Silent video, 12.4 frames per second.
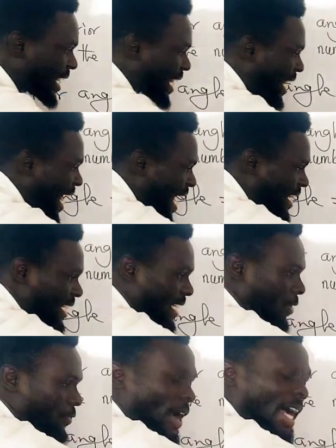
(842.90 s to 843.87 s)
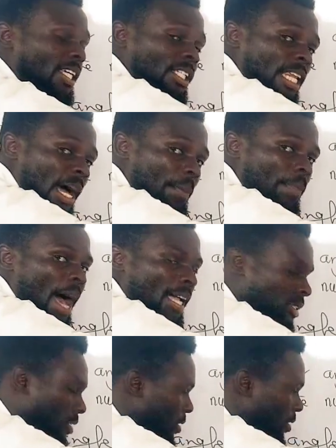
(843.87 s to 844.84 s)
cleared the fractional
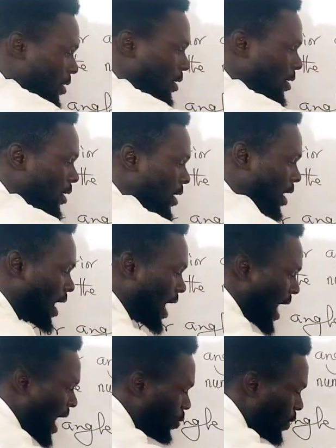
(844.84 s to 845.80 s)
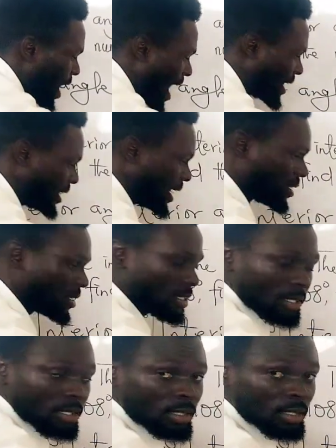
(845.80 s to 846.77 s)
part and we had
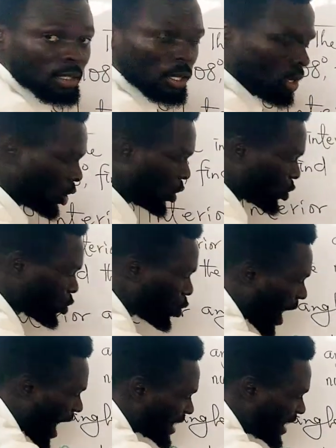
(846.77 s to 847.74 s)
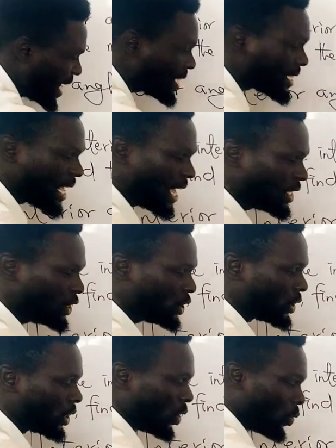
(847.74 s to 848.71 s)
this. So at this
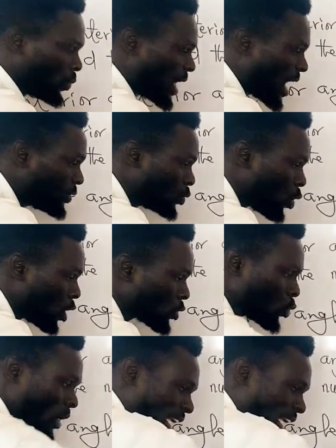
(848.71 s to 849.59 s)
stage, we have to also